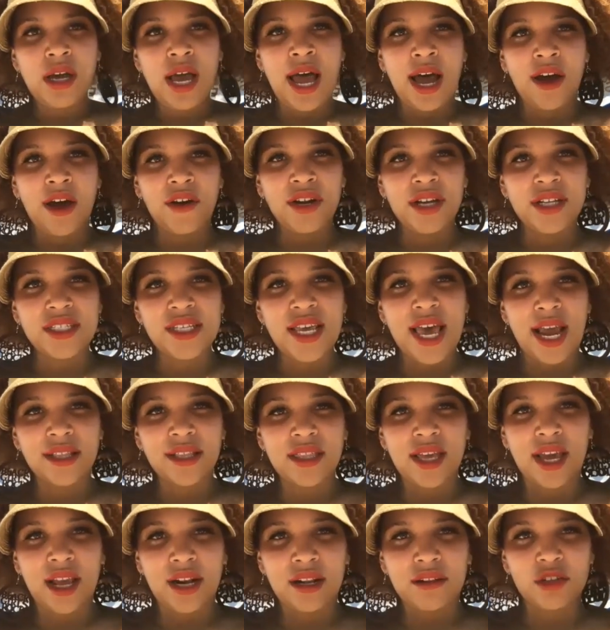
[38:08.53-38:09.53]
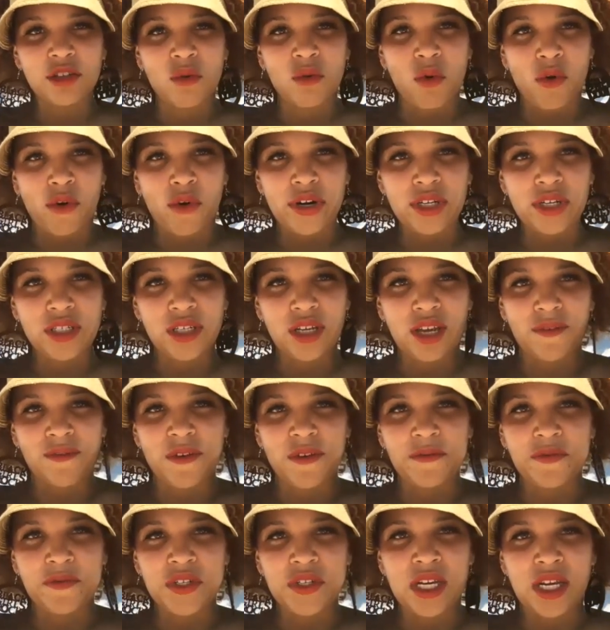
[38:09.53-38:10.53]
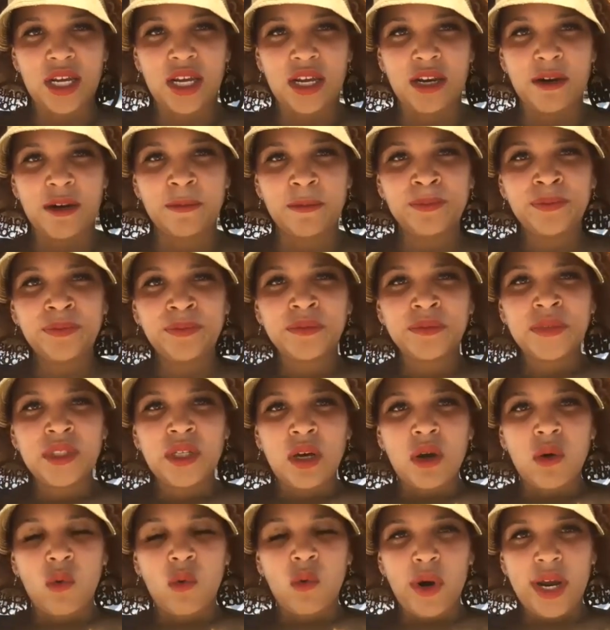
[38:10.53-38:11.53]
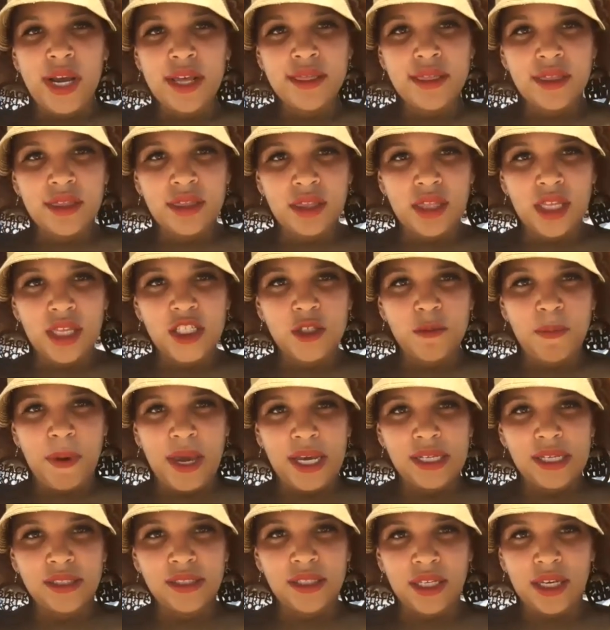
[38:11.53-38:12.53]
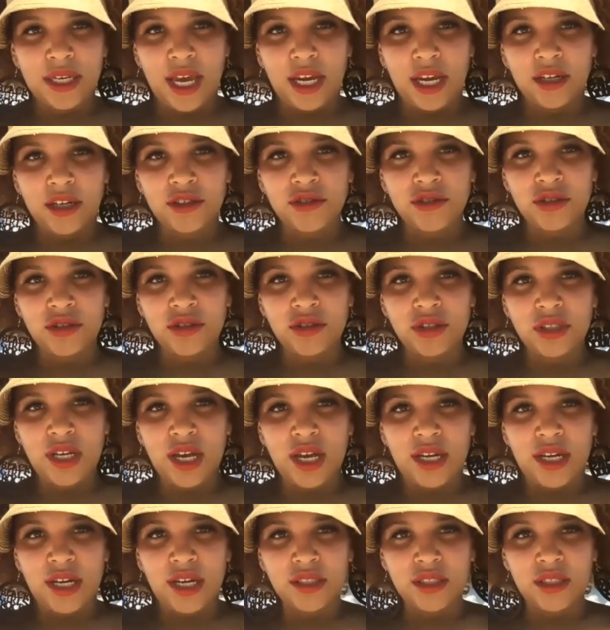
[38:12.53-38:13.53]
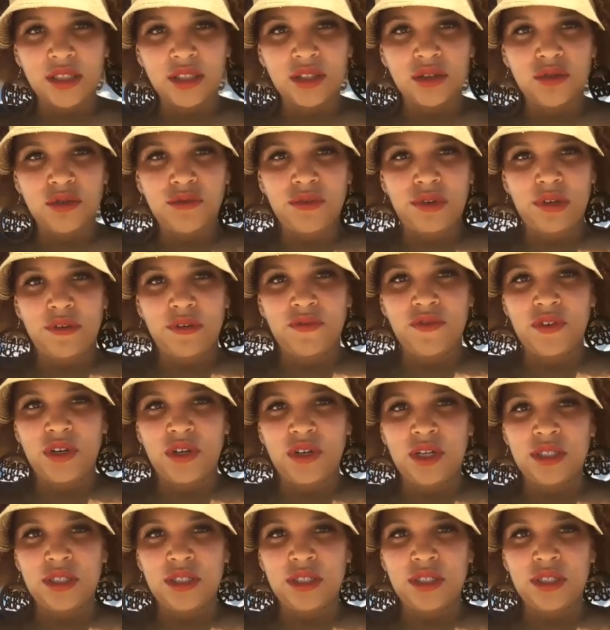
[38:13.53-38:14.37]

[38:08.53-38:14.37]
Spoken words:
how to attack that quarantine 15 with these basic exercises you've given us today?